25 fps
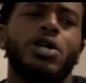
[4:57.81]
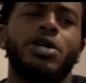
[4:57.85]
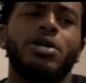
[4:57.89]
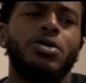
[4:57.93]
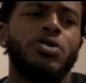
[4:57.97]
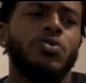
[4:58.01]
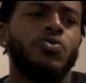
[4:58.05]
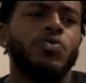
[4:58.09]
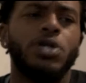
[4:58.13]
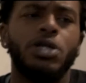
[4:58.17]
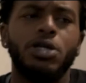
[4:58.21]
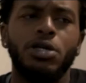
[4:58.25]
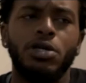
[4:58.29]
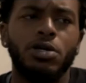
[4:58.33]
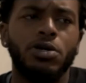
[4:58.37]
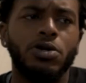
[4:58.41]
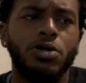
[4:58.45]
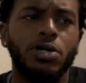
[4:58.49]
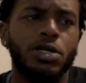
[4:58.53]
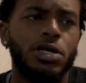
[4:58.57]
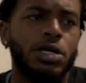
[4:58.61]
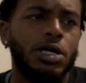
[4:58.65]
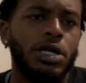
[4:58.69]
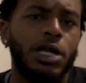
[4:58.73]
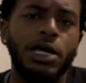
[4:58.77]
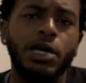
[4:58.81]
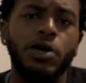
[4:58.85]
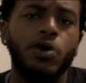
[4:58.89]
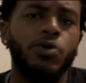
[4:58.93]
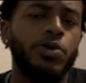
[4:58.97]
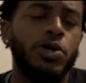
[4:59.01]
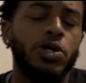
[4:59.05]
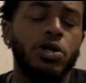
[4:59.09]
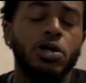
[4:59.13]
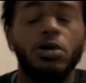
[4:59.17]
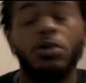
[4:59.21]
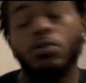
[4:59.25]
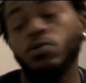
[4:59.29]
you know what I'm saying, I ain't gonna
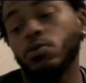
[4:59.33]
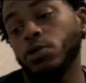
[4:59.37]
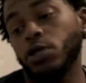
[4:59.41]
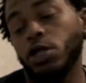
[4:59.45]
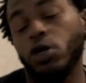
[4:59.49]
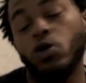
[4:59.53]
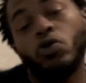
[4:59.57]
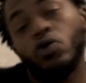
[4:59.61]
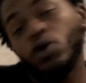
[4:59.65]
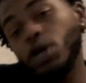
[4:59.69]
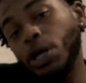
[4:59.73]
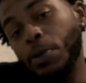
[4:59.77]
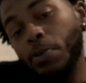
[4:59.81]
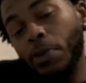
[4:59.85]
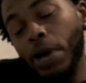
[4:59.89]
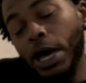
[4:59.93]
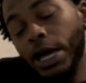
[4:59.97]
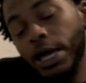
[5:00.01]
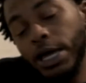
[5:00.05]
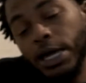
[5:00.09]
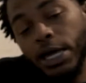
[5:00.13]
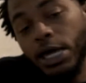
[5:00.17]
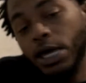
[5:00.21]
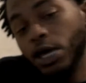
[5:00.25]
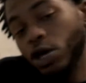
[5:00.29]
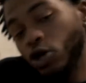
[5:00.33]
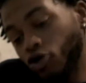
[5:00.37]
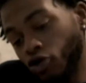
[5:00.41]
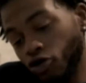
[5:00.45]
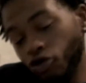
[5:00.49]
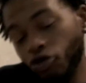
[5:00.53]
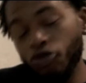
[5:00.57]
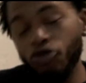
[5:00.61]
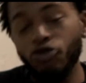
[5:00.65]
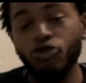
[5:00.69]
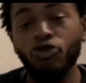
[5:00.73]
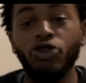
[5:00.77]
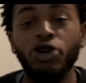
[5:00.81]
be there. So in my head,
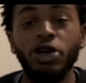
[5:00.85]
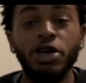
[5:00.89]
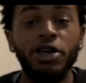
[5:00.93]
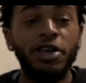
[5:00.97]
cool.